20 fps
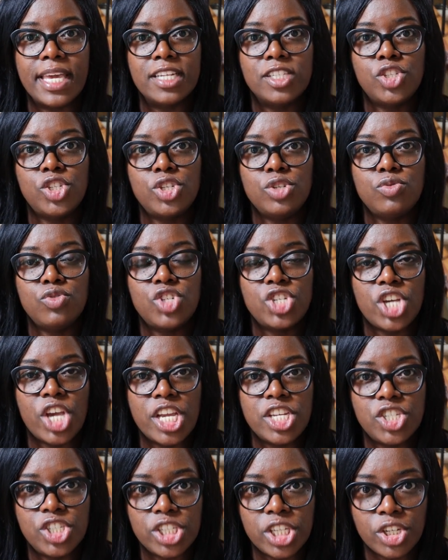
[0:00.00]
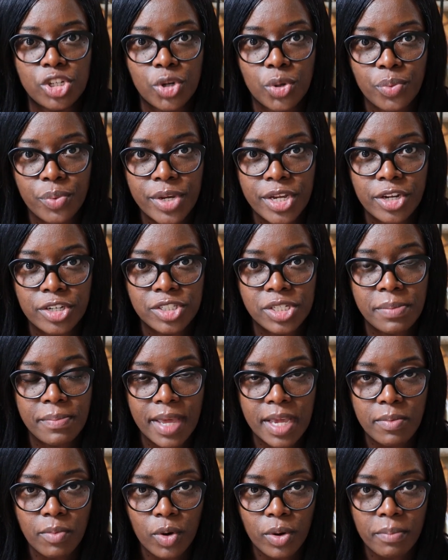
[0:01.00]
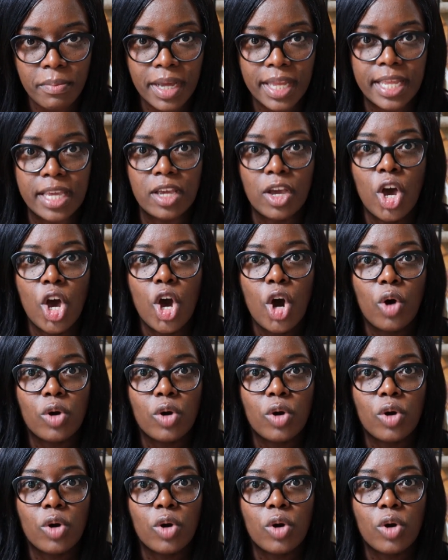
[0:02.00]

into changing a career to make more money